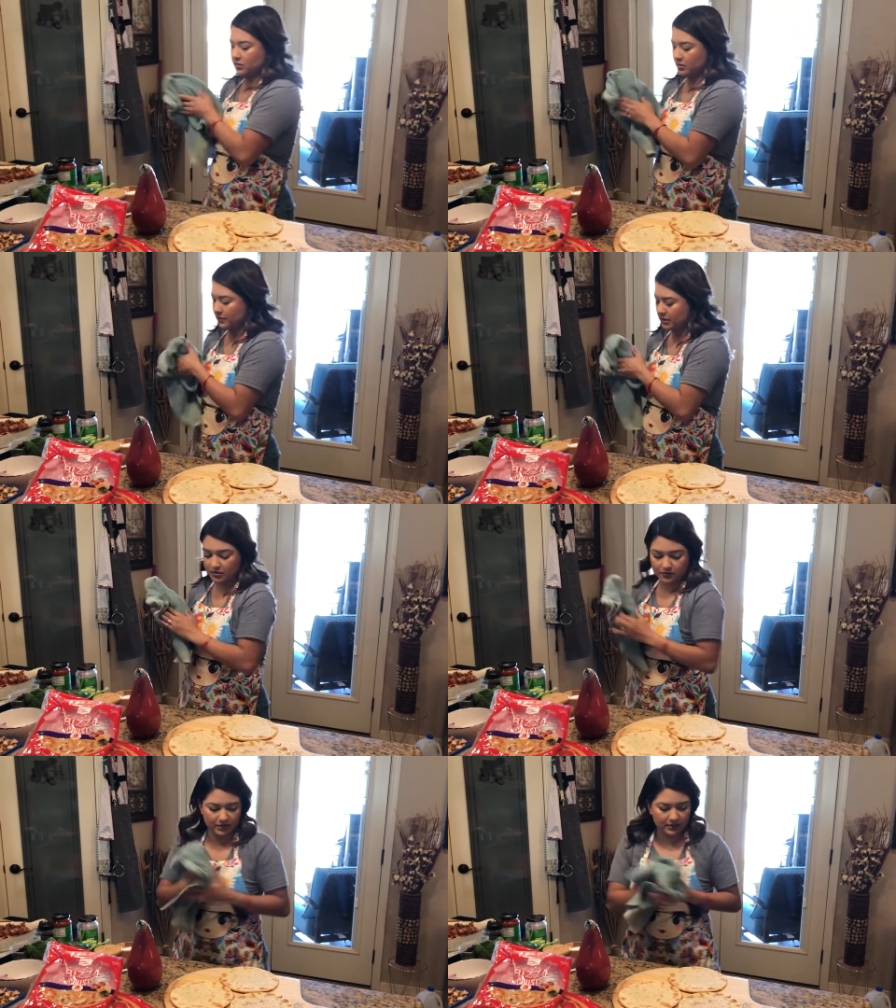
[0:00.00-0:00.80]
so let me
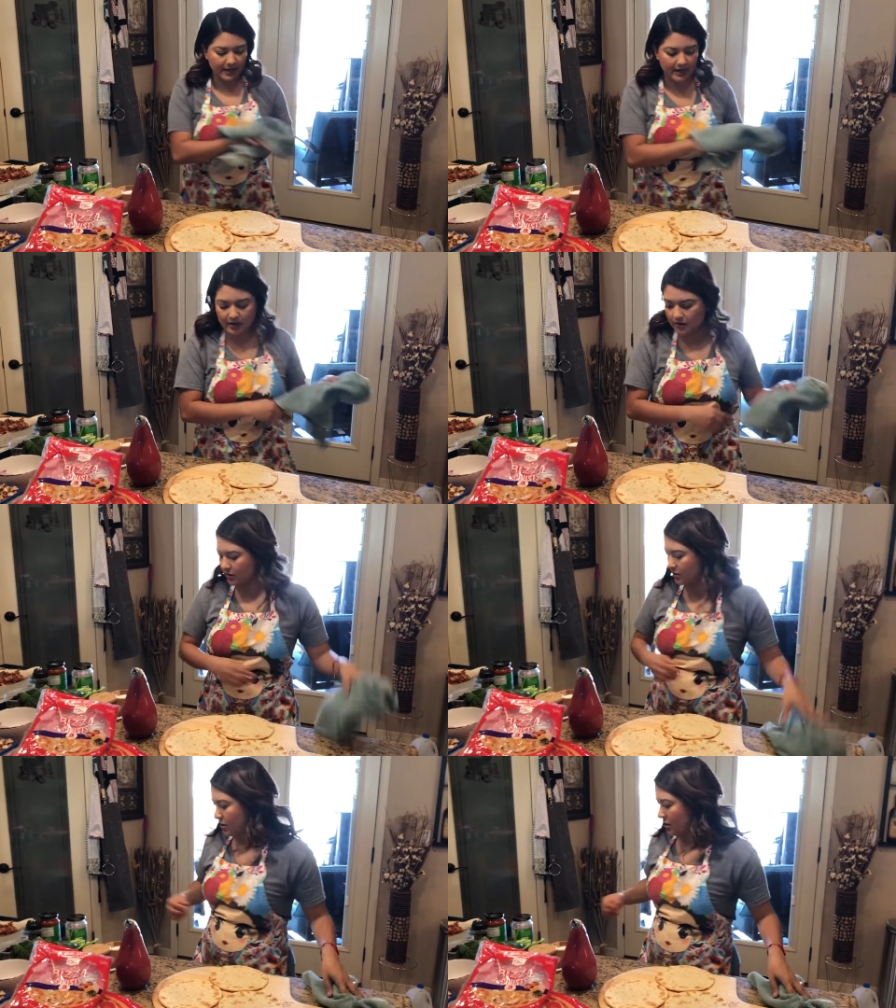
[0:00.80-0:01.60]
just rinse my hand.
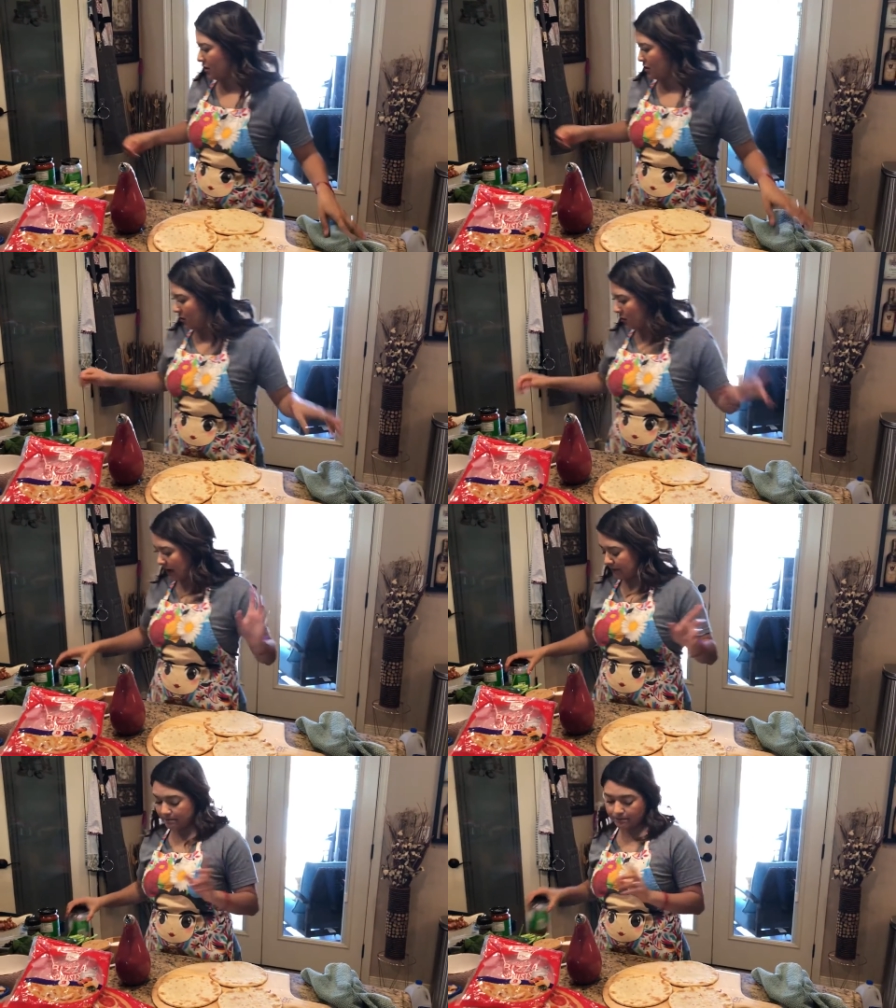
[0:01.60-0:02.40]

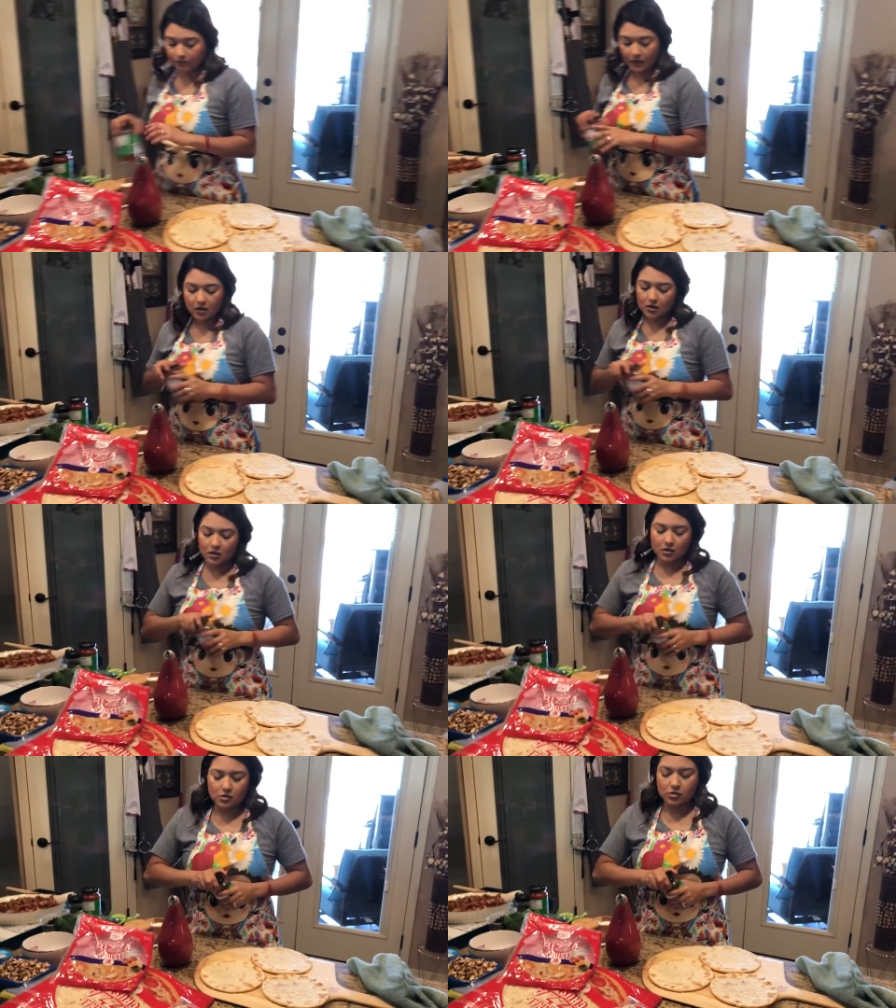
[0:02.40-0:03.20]
Okay,
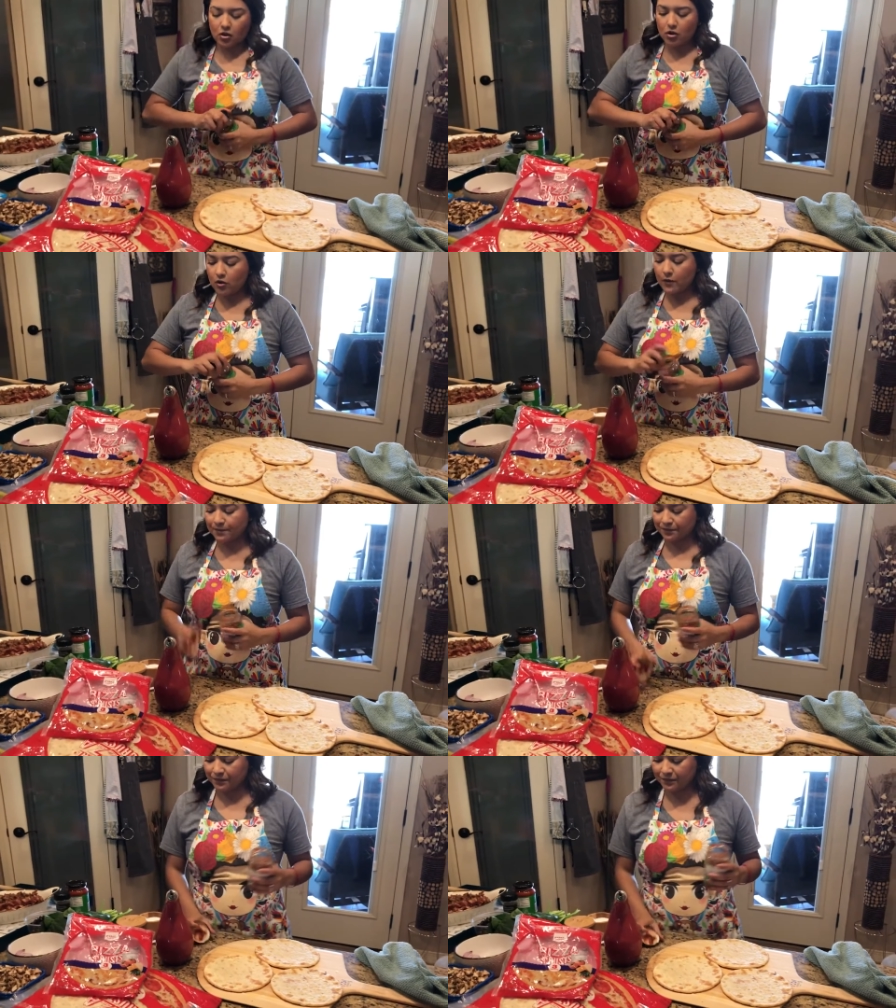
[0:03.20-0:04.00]
so,
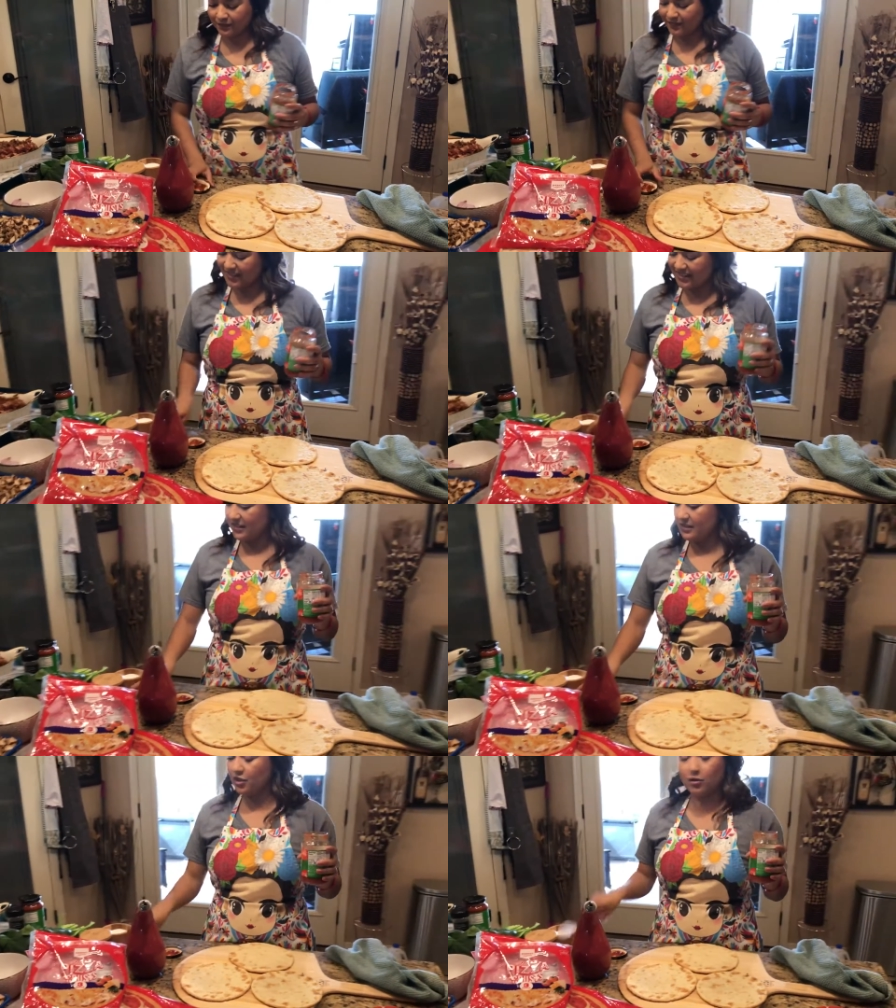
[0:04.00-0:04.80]

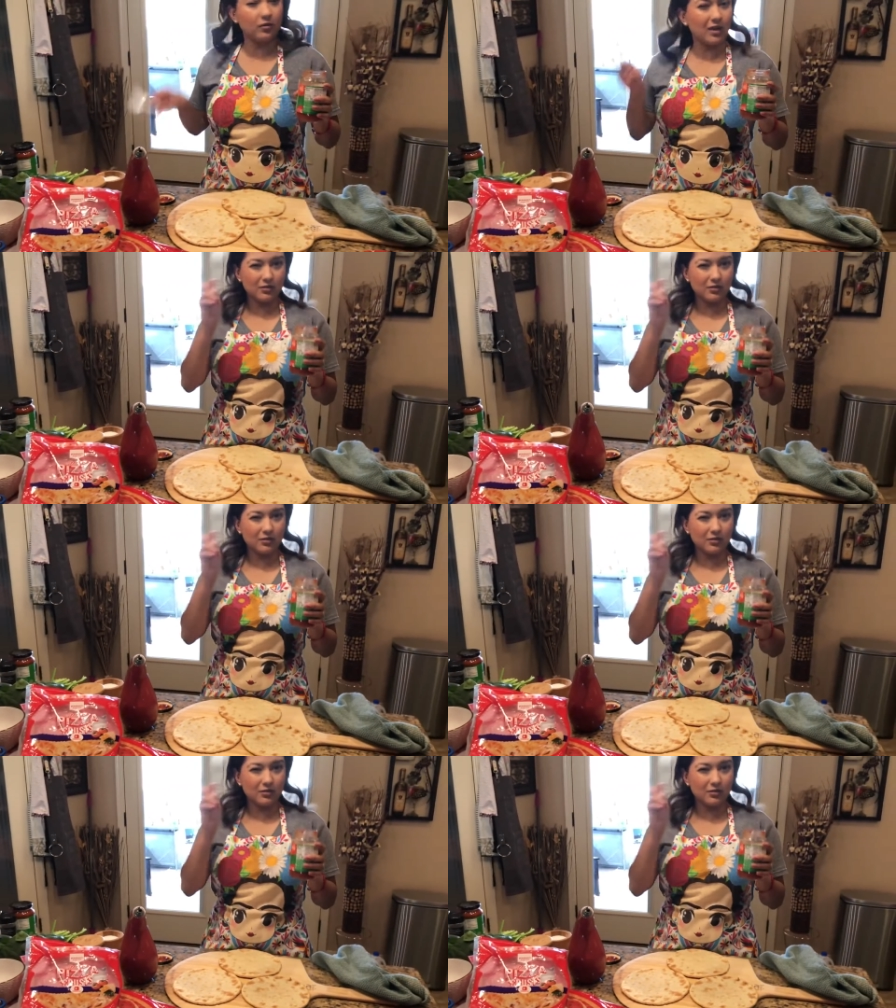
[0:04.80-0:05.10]
you know, I